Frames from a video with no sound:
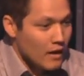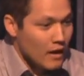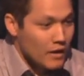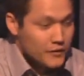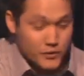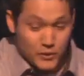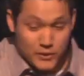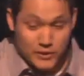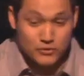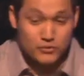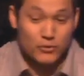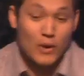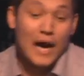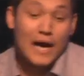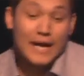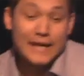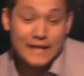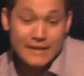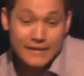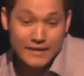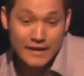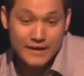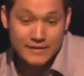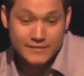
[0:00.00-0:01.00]
So he's
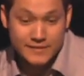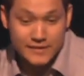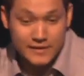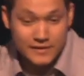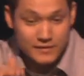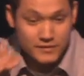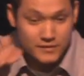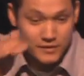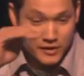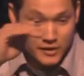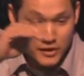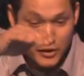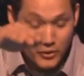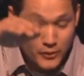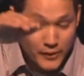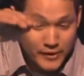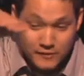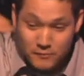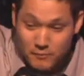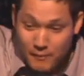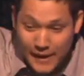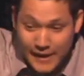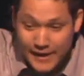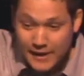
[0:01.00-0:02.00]
writing this, and he's you know
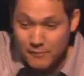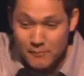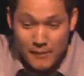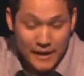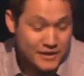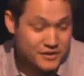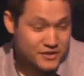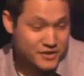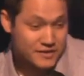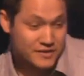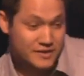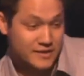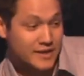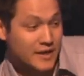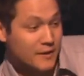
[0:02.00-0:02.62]
he's making mention to